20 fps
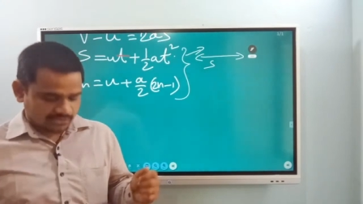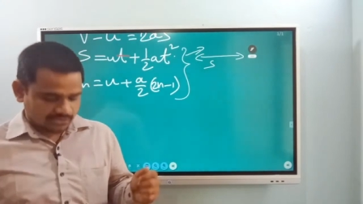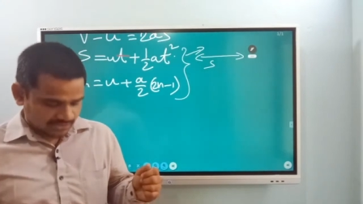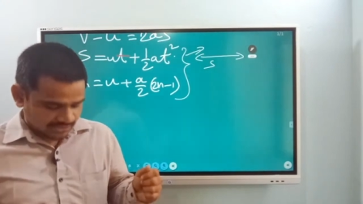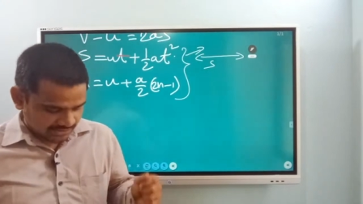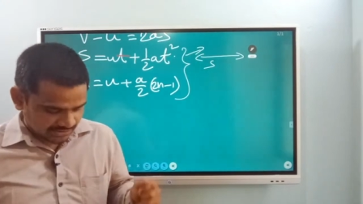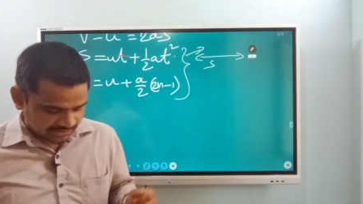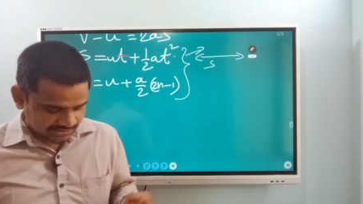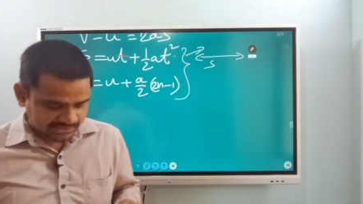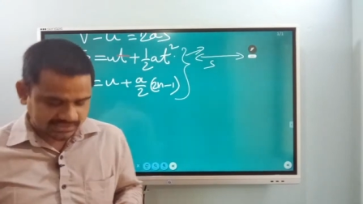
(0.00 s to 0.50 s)

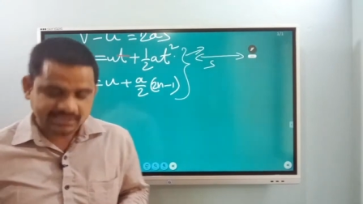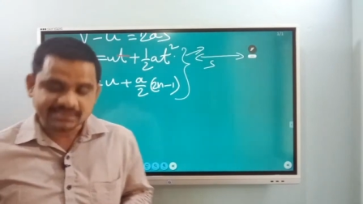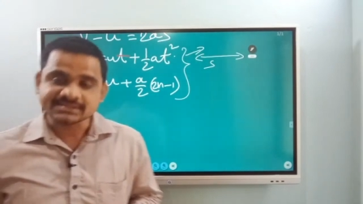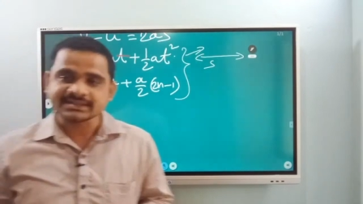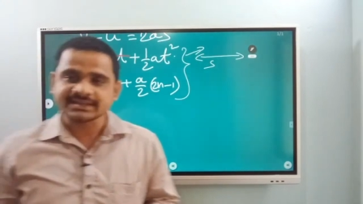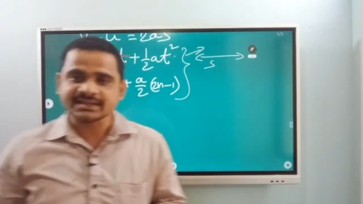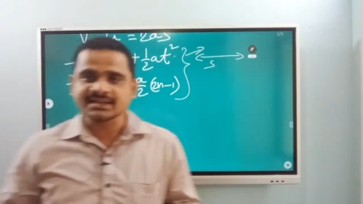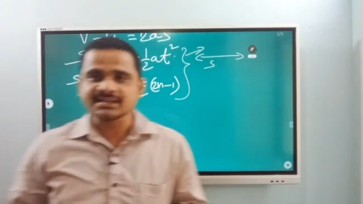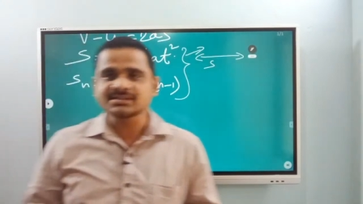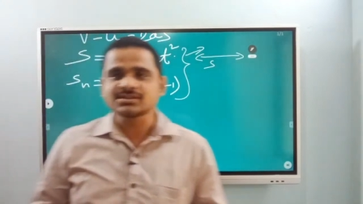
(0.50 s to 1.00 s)
in 10
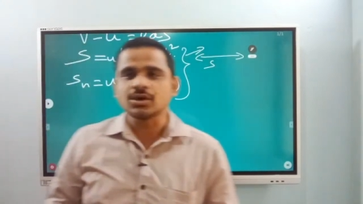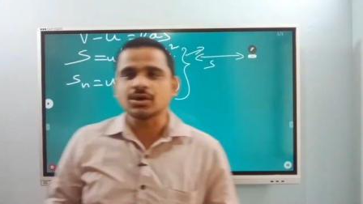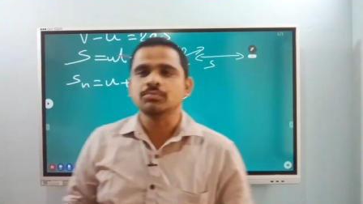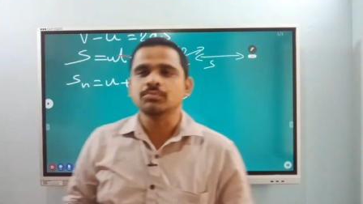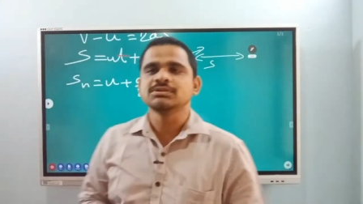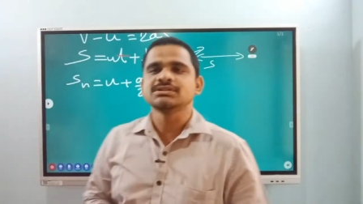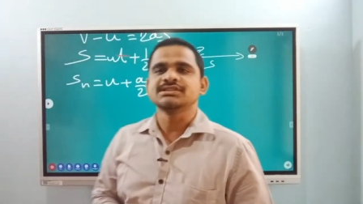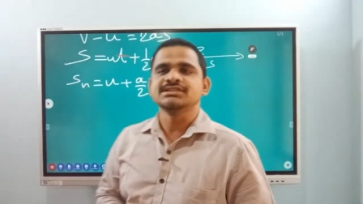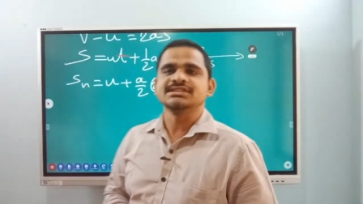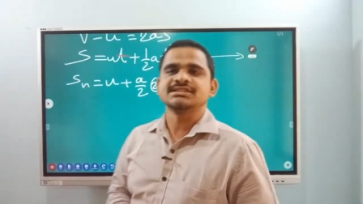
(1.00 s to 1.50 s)
seconds how
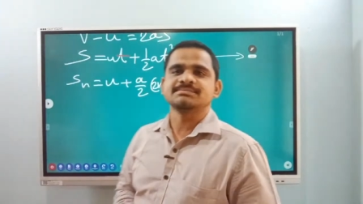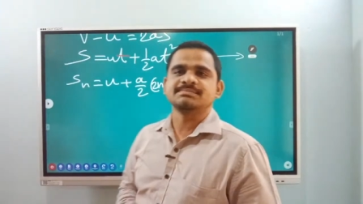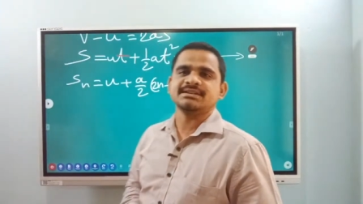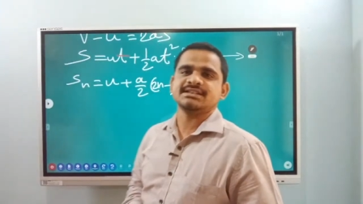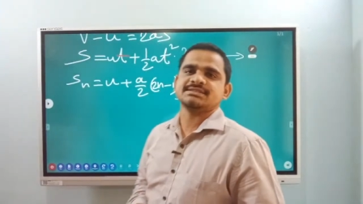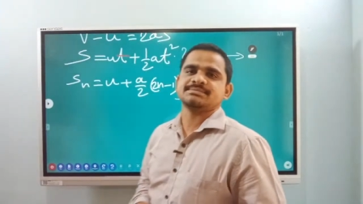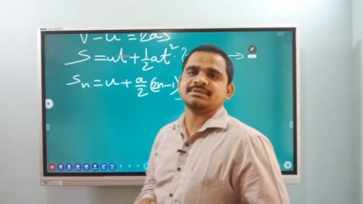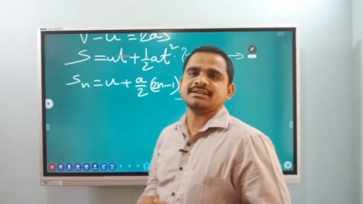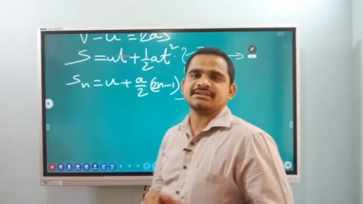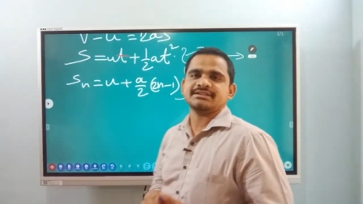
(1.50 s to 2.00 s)
much
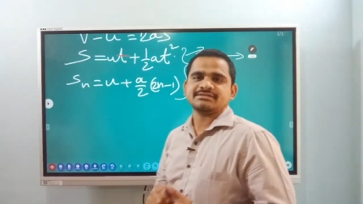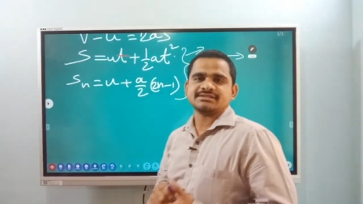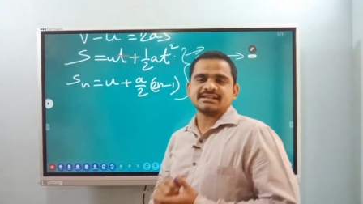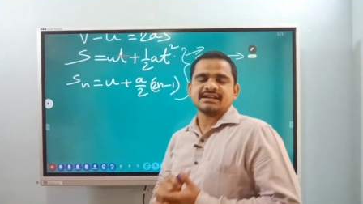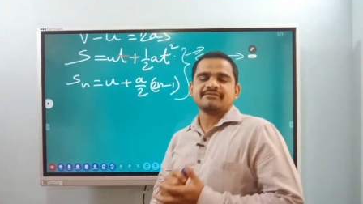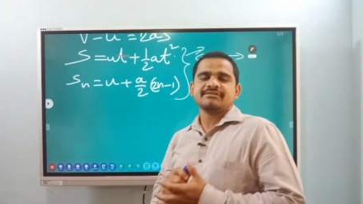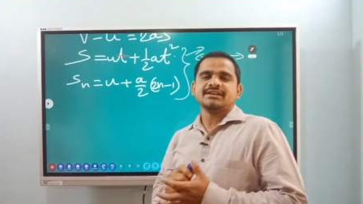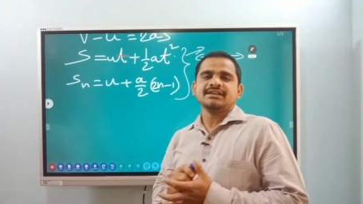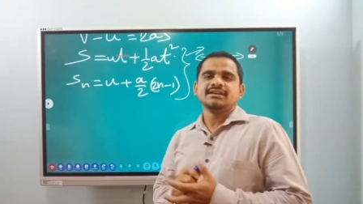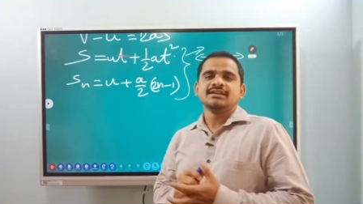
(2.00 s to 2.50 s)
displacement he was
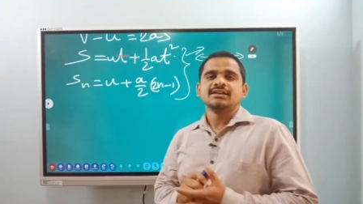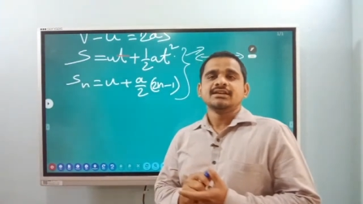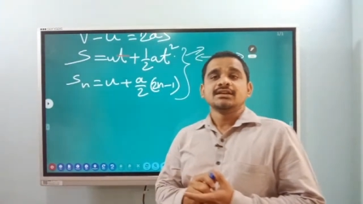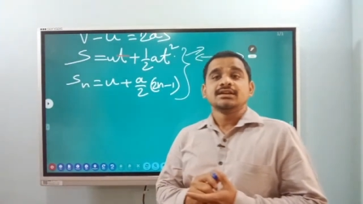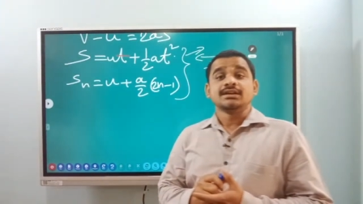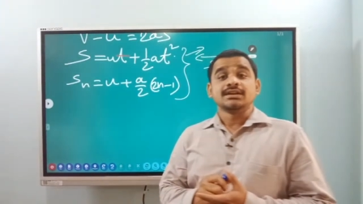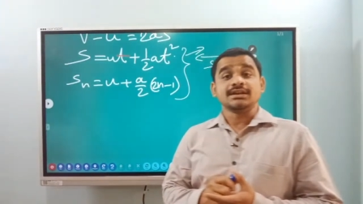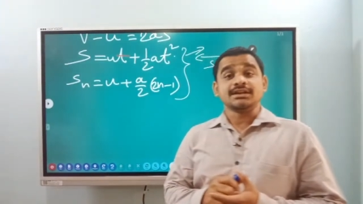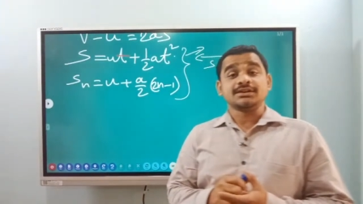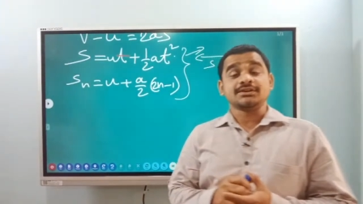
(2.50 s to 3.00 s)
having,
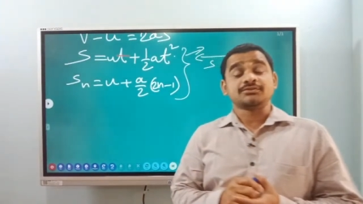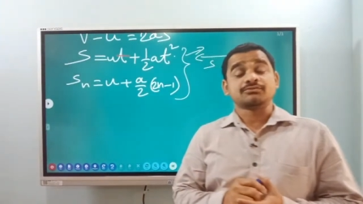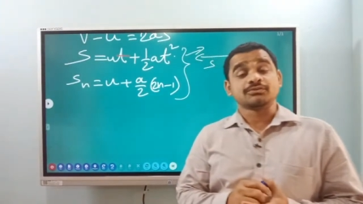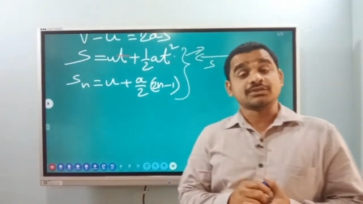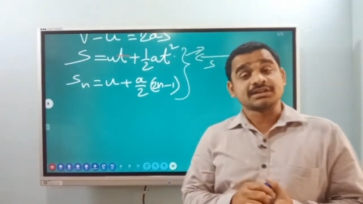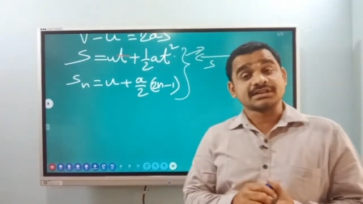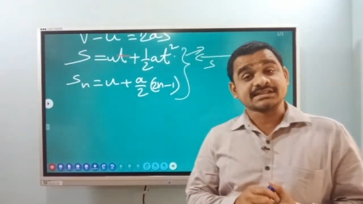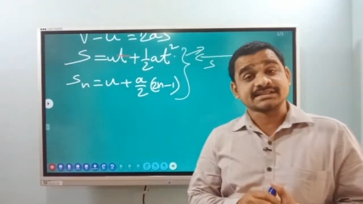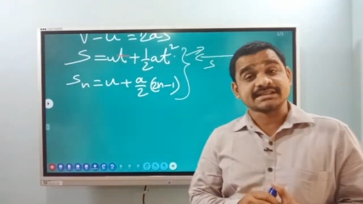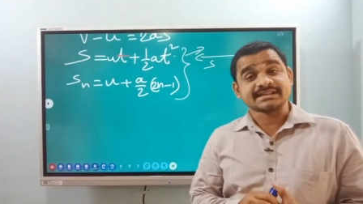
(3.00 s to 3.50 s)
in
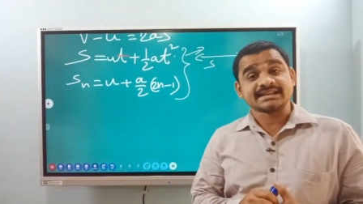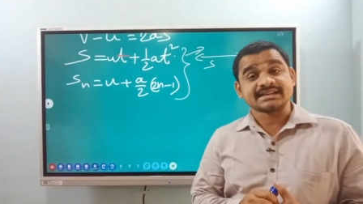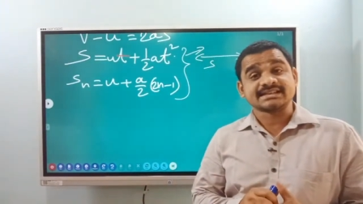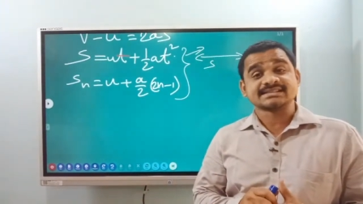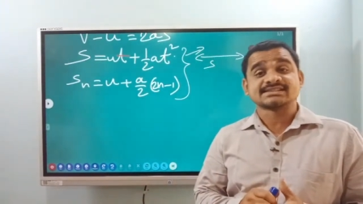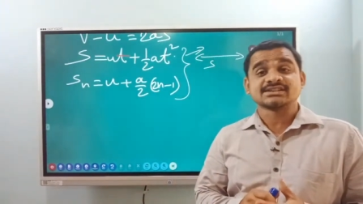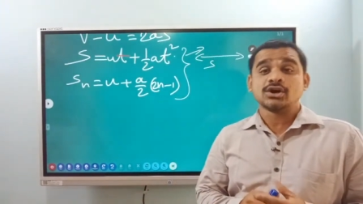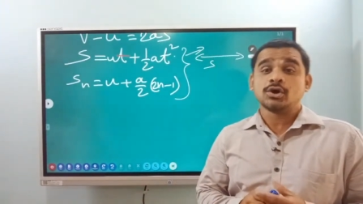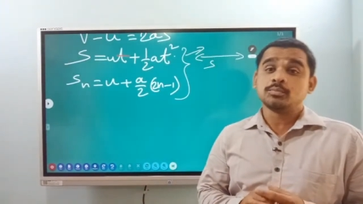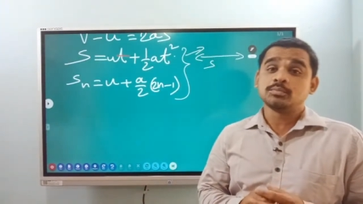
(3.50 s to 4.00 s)
20
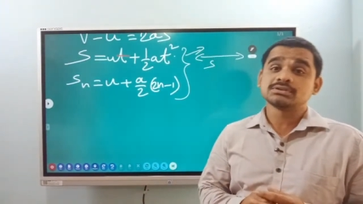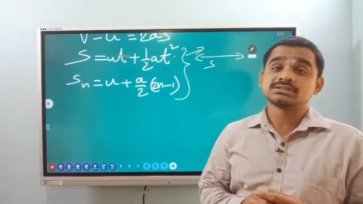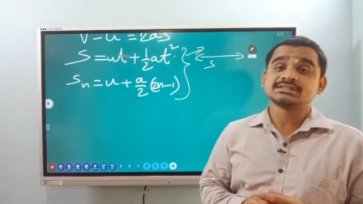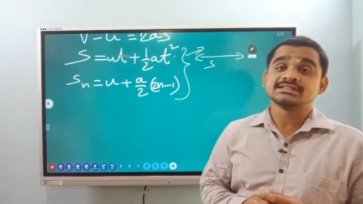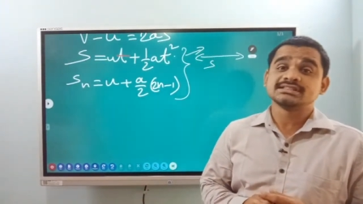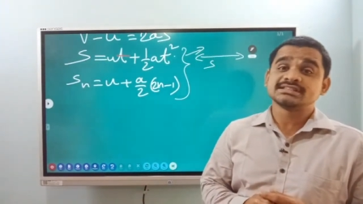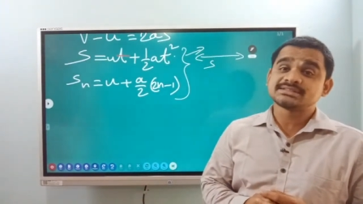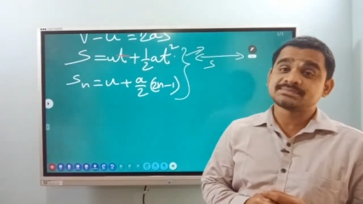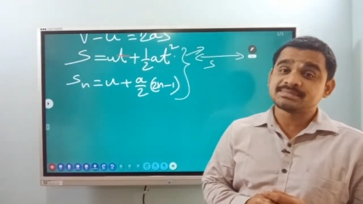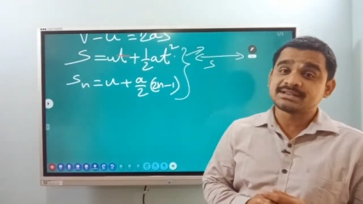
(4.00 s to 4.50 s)
seconds how much
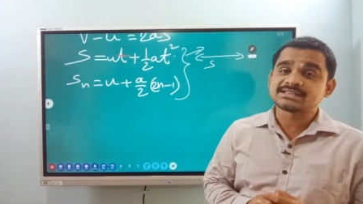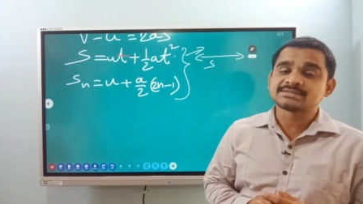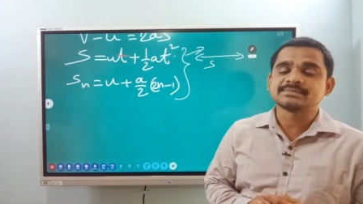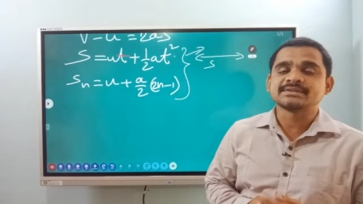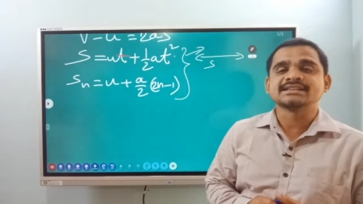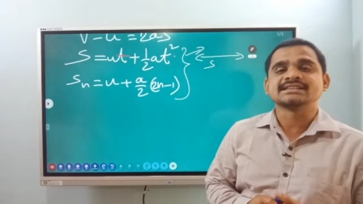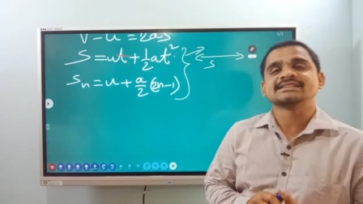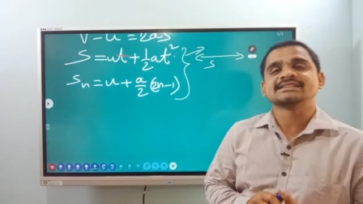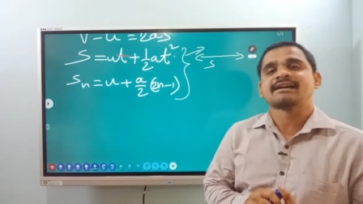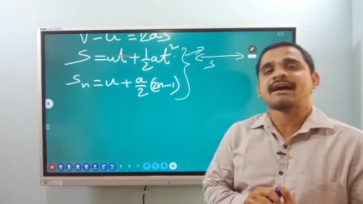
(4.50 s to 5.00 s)
displacement
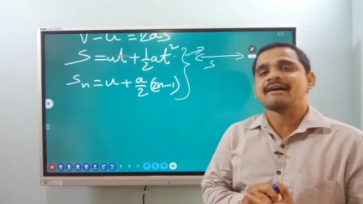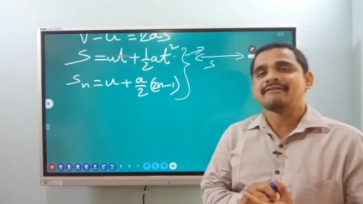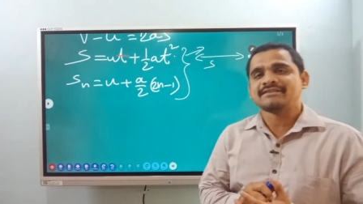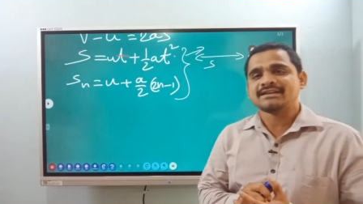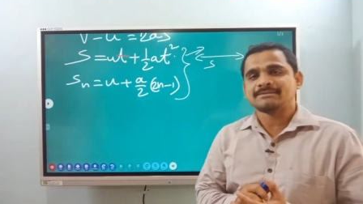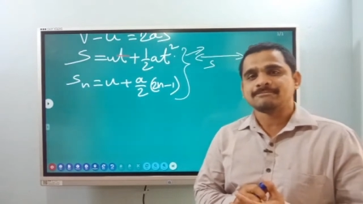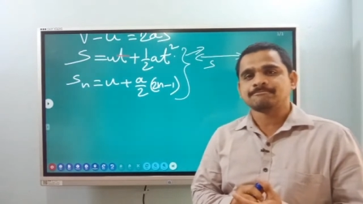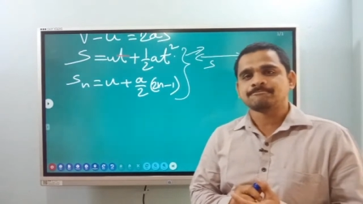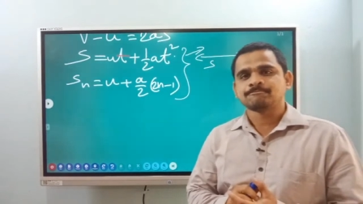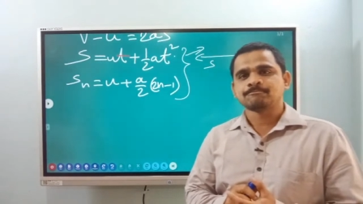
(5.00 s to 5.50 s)
is having.